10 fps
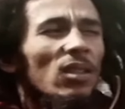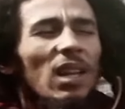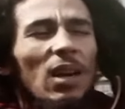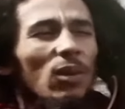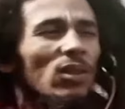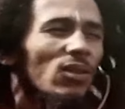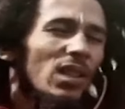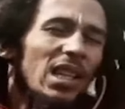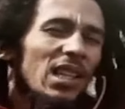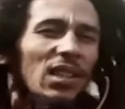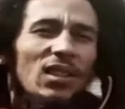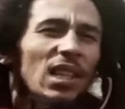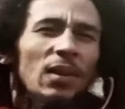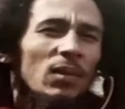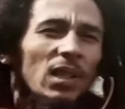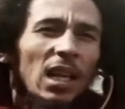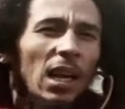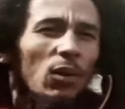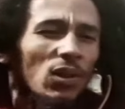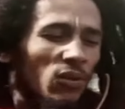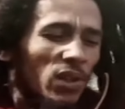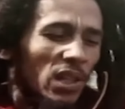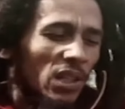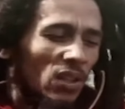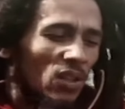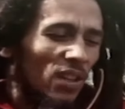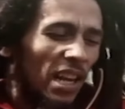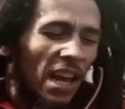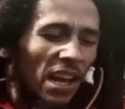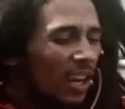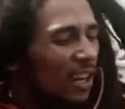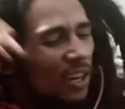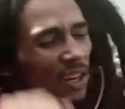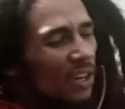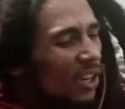So I was not really into them things. I was really into like